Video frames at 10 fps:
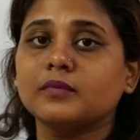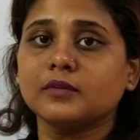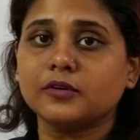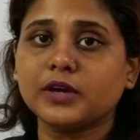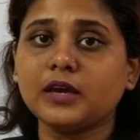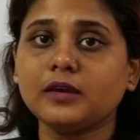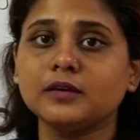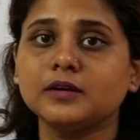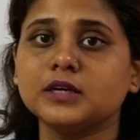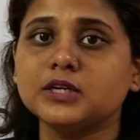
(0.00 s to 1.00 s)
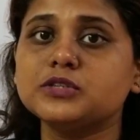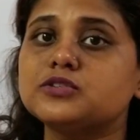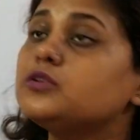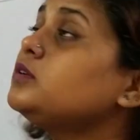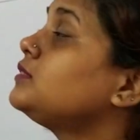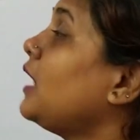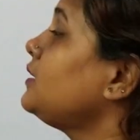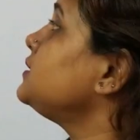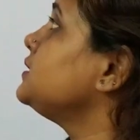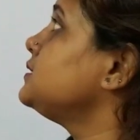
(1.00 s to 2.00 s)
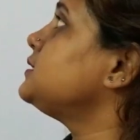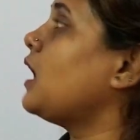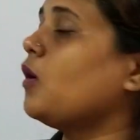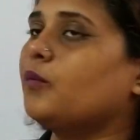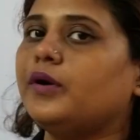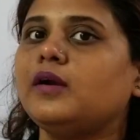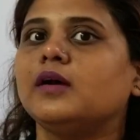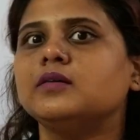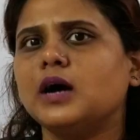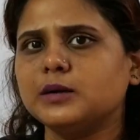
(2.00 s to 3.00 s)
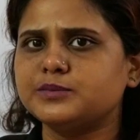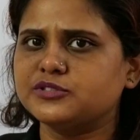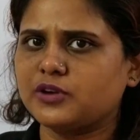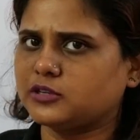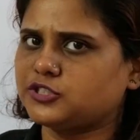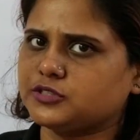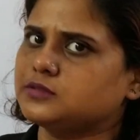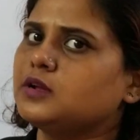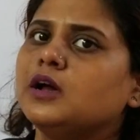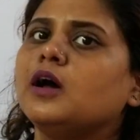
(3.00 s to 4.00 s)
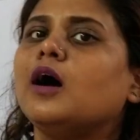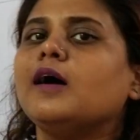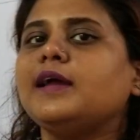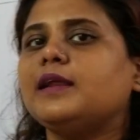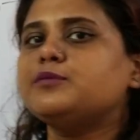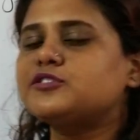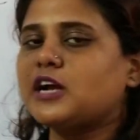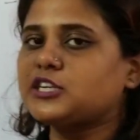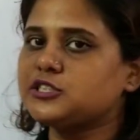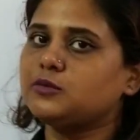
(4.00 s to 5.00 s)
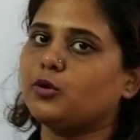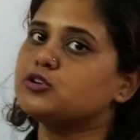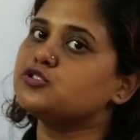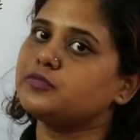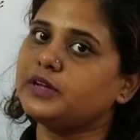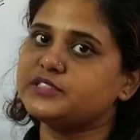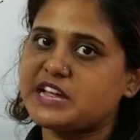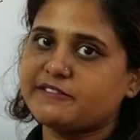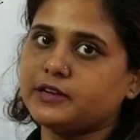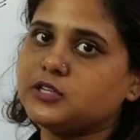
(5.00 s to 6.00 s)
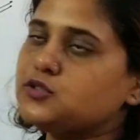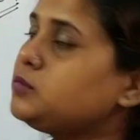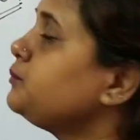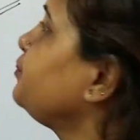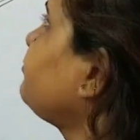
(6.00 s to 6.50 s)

Okay. So that is our abstraction. In abstraction, what do we generally do?